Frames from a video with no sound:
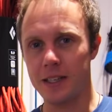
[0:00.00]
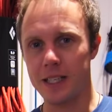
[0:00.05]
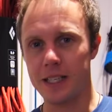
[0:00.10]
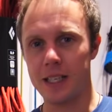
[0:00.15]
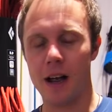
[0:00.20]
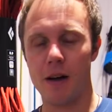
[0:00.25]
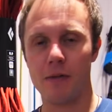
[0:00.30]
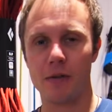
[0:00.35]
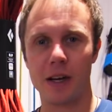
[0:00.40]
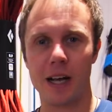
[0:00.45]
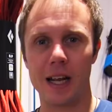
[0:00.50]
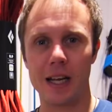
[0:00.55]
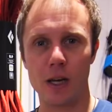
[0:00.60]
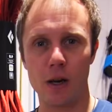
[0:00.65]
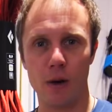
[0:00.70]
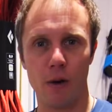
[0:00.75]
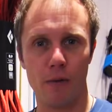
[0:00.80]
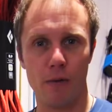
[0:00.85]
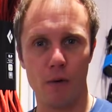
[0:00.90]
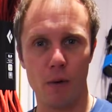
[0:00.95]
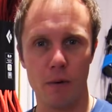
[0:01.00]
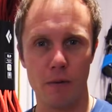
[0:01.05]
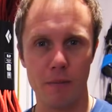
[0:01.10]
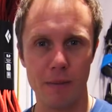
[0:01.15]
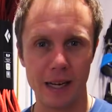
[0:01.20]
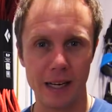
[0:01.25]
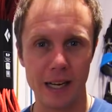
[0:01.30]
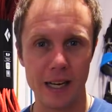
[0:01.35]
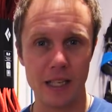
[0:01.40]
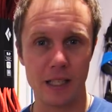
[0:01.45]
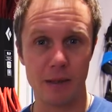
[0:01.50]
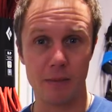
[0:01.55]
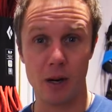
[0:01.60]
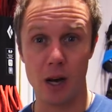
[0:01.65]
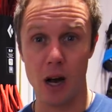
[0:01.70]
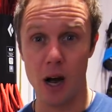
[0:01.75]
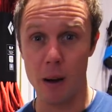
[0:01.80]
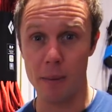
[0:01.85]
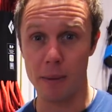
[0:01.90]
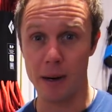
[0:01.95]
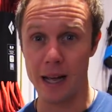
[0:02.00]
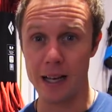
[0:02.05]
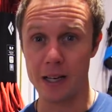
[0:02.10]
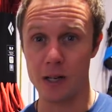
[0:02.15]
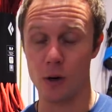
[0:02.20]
discovered a new form of magnesium carbonate